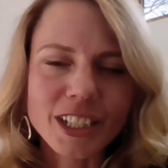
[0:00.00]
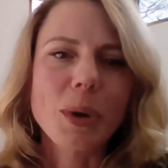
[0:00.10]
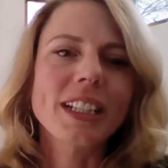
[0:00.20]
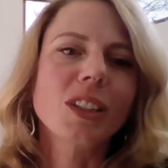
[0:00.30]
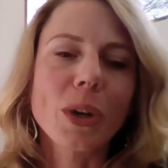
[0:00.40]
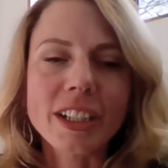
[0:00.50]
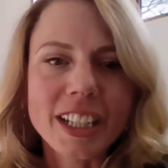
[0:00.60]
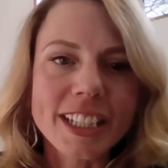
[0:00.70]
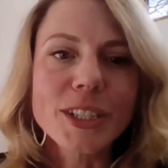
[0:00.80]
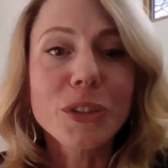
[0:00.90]
or what a lawyer
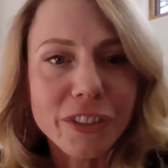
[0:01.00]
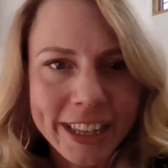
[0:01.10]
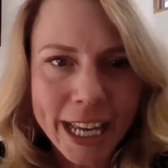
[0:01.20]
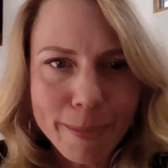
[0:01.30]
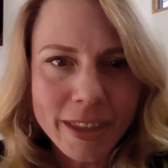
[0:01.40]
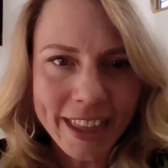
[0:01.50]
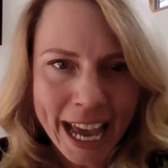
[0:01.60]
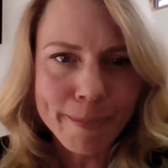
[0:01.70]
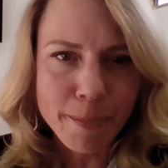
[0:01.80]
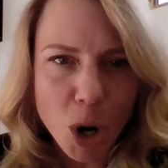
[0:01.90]
could do for them in
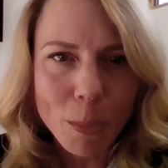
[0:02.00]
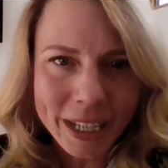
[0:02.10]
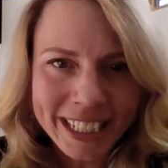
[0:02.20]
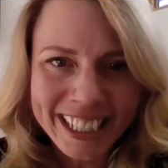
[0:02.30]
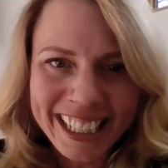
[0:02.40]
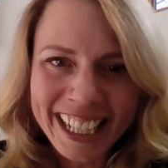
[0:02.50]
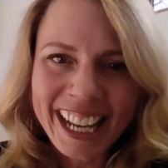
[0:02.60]
that moment?